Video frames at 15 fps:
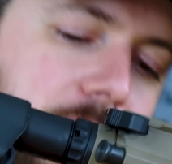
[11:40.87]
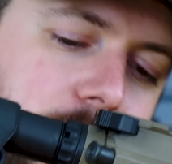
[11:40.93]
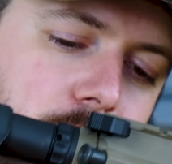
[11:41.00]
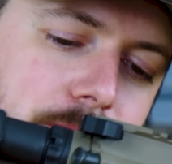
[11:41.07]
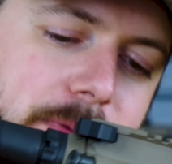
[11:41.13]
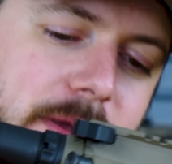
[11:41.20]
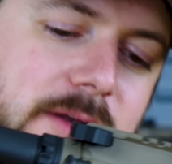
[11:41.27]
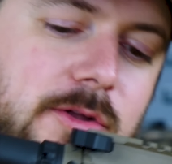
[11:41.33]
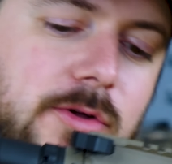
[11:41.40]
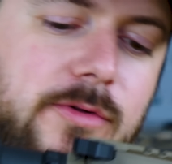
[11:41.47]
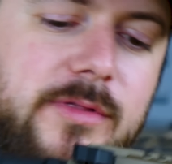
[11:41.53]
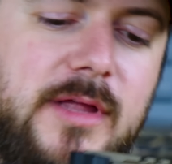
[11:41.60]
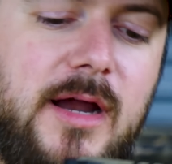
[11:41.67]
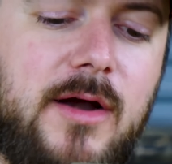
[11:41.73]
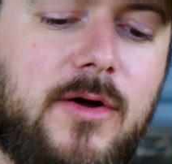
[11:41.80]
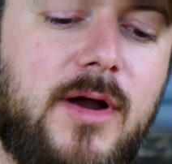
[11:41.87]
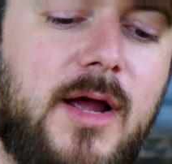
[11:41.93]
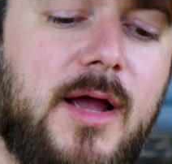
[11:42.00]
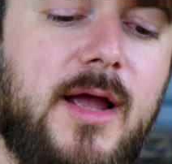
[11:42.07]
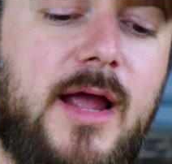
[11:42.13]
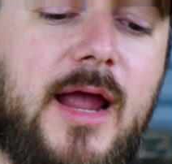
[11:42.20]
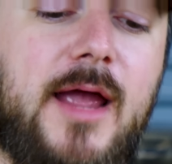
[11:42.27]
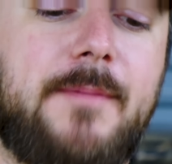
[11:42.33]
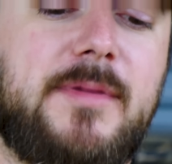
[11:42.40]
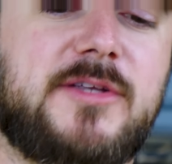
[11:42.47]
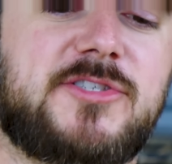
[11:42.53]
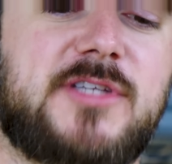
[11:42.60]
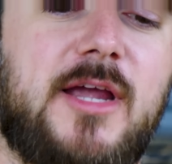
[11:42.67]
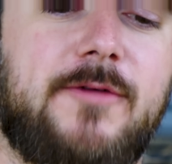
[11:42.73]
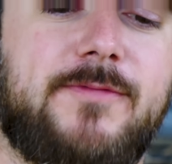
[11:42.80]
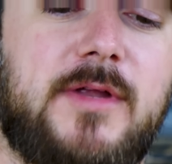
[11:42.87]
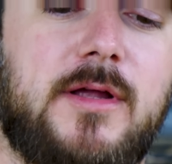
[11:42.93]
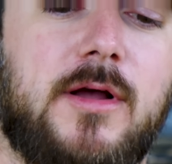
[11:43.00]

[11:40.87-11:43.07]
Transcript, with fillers: no big deal there. Ambi safety